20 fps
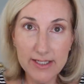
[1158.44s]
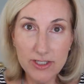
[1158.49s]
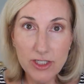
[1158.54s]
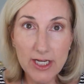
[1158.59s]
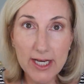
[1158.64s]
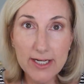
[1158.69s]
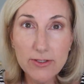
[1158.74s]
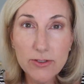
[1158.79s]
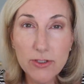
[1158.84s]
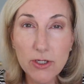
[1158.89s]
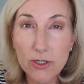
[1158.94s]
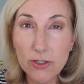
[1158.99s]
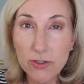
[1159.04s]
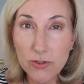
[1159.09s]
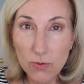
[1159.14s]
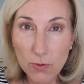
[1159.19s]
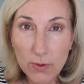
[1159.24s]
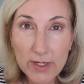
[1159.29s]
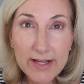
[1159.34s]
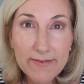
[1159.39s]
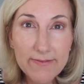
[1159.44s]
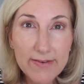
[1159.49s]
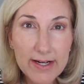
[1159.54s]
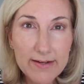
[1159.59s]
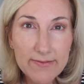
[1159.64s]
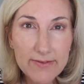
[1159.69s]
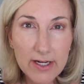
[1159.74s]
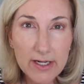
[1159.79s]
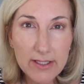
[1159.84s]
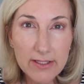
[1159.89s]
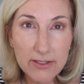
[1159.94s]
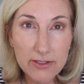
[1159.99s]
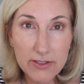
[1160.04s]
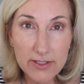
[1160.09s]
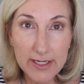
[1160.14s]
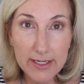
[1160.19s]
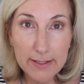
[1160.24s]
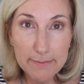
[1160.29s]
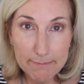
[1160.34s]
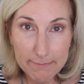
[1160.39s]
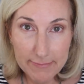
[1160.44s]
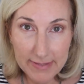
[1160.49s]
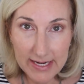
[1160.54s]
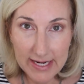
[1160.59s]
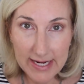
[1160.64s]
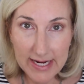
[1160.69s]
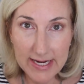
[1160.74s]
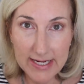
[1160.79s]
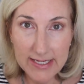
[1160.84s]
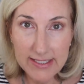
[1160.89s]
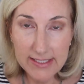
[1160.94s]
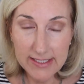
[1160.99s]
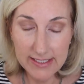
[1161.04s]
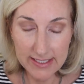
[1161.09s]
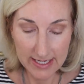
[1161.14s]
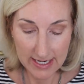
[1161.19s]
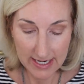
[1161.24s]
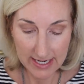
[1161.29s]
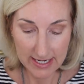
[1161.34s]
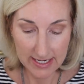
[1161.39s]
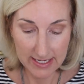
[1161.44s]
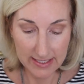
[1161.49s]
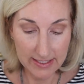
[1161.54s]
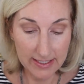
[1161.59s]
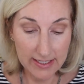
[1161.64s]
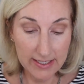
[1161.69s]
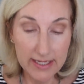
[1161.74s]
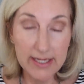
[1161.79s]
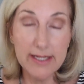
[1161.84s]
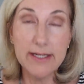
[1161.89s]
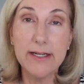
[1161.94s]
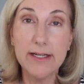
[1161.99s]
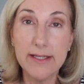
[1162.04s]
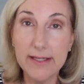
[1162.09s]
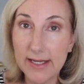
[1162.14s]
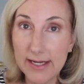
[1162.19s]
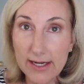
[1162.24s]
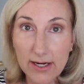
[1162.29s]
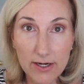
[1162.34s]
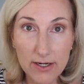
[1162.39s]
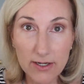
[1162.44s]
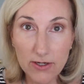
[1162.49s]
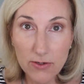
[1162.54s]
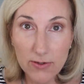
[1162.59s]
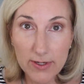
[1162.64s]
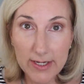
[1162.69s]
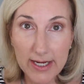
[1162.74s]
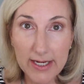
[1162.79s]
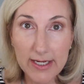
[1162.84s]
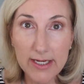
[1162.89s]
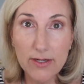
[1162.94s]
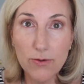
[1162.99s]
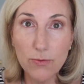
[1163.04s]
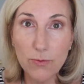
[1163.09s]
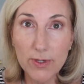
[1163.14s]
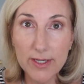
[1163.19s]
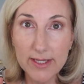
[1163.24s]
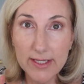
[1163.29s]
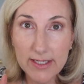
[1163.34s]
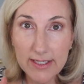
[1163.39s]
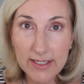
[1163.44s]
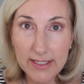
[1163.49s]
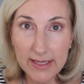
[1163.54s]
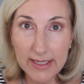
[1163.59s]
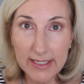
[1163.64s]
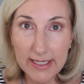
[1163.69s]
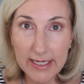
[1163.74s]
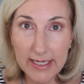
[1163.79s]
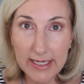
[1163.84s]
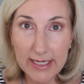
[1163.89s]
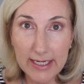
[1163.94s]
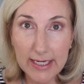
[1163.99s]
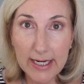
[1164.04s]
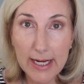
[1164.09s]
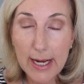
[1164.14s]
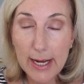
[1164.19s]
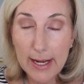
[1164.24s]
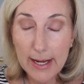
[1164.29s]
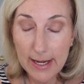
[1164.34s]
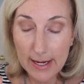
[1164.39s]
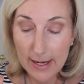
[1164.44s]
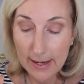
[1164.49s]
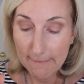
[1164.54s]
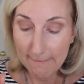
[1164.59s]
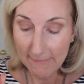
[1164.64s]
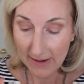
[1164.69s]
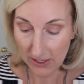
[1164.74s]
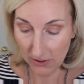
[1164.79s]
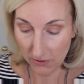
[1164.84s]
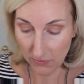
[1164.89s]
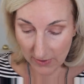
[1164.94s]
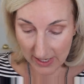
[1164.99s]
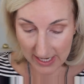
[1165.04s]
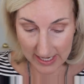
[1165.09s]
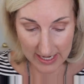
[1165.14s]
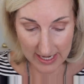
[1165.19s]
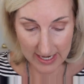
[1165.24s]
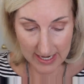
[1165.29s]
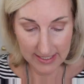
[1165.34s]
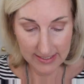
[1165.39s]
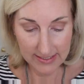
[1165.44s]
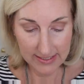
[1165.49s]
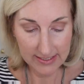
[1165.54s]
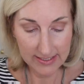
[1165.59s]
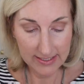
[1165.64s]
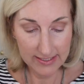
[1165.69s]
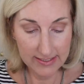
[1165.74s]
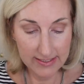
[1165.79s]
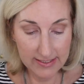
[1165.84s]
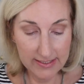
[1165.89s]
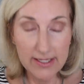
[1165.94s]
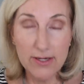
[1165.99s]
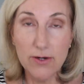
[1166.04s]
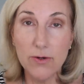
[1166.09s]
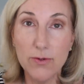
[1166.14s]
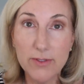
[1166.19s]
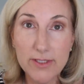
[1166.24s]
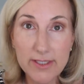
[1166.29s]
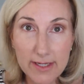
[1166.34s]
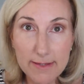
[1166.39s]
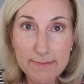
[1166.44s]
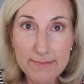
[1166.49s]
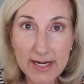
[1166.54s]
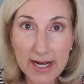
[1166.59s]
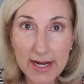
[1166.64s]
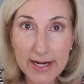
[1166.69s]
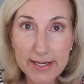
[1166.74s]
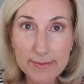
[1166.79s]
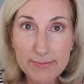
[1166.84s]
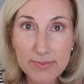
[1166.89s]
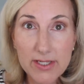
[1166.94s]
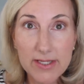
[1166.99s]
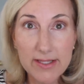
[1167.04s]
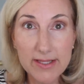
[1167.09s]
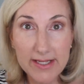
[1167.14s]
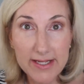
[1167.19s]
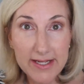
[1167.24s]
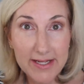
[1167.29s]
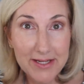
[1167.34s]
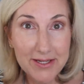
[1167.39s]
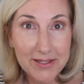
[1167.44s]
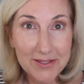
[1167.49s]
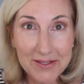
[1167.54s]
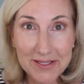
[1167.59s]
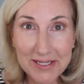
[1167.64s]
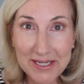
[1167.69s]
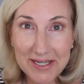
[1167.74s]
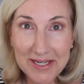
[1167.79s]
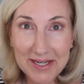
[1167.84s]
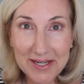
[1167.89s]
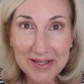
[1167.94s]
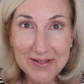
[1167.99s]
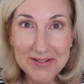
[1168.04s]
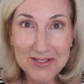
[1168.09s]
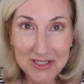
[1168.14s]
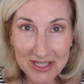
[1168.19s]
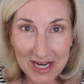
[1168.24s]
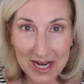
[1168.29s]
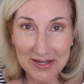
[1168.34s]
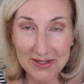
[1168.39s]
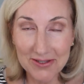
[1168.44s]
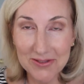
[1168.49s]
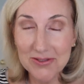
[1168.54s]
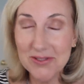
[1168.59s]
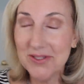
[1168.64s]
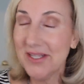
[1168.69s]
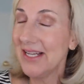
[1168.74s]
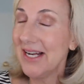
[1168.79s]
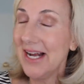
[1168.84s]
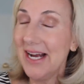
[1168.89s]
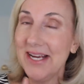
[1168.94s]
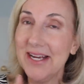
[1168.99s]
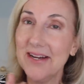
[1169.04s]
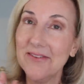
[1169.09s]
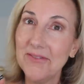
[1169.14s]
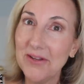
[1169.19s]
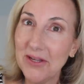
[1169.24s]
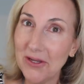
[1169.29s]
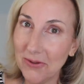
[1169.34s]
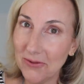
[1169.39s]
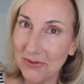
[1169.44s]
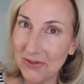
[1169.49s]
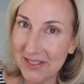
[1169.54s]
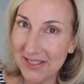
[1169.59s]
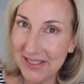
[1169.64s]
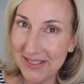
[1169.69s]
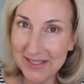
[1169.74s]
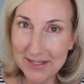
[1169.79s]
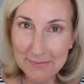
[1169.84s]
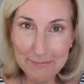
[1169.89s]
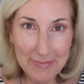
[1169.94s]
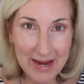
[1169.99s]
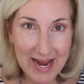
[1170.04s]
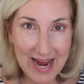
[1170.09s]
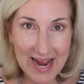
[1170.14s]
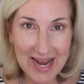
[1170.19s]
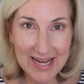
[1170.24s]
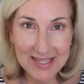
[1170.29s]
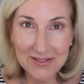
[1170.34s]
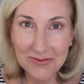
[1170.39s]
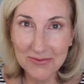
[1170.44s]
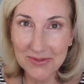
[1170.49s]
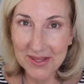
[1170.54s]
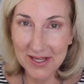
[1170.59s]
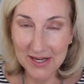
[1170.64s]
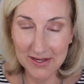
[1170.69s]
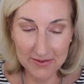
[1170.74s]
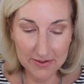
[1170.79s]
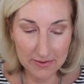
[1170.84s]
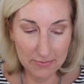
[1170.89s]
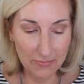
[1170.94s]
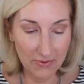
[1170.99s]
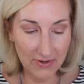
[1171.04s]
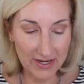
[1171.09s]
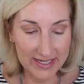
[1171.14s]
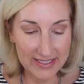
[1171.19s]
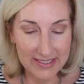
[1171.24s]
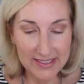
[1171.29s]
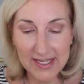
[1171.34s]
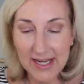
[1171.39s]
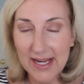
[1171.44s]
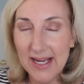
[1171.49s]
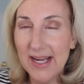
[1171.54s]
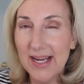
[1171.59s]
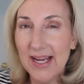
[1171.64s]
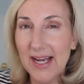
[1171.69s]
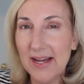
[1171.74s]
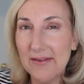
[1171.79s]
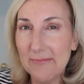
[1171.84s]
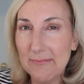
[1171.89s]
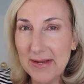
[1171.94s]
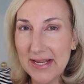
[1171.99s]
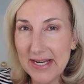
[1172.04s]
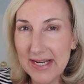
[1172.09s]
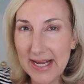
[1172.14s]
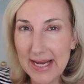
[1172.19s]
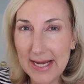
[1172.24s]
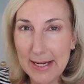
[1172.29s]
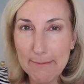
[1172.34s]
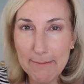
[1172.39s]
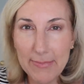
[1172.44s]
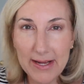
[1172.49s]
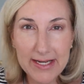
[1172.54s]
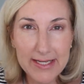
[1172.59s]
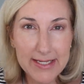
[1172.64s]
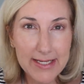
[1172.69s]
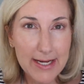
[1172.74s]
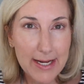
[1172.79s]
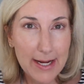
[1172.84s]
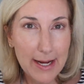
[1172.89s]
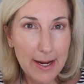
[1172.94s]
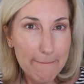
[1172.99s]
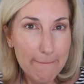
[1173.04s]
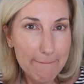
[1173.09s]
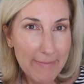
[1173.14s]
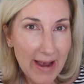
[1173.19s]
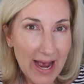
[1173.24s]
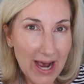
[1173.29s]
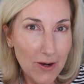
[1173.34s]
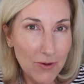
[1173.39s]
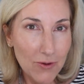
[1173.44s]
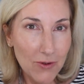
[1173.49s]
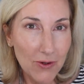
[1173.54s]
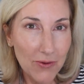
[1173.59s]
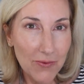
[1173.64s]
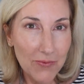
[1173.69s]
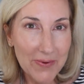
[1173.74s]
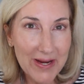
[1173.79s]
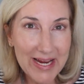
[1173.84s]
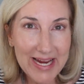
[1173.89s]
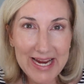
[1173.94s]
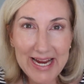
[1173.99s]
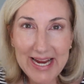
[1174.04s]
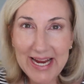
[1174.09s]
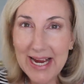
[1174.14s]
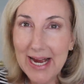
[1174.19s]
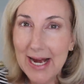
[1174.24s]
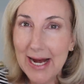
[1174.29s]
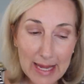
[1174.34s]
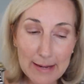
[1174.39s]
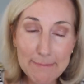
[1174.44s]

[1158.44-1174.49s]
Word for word: the shadows are $25 a piece. And again, they are created with clean ingredients. So sometimes the clean shadows that I have used in the past with other brands have been a bit powdery.